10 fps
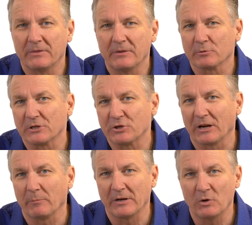There was a
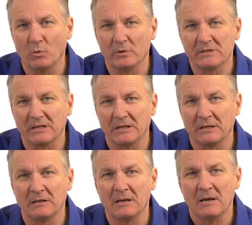gentleman who was
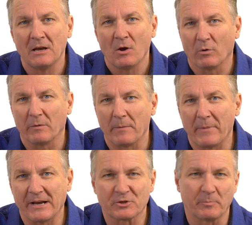in one of my
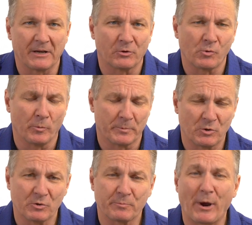mastermind groups
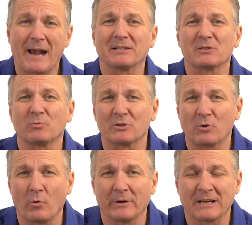whose practice was
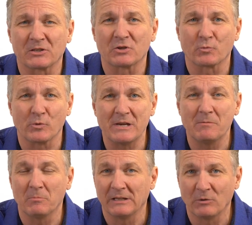going
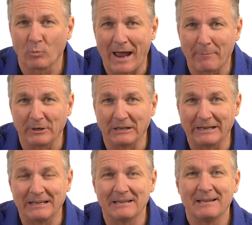extremely
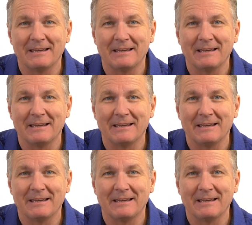rapidly.